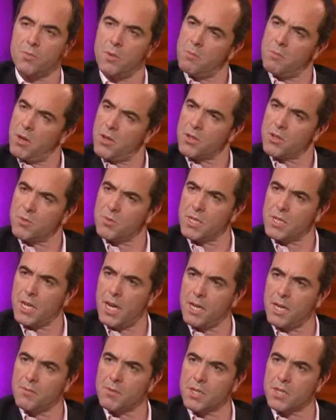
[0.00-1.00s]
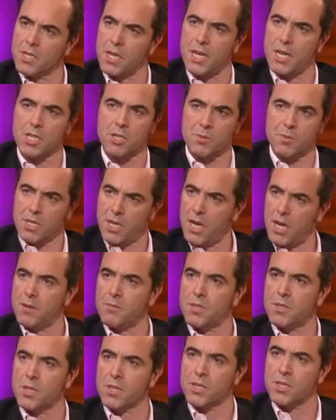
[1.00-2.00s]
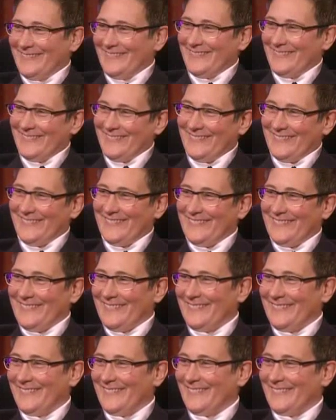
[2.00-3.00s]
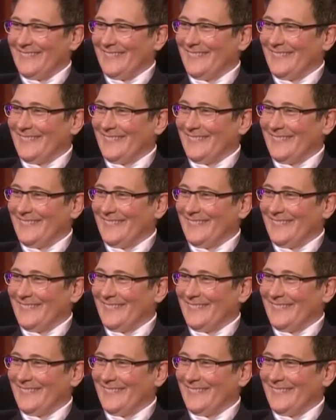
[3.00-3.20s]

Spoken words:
it to my mother to be typed, because it has to be typed, doesn't it?" And he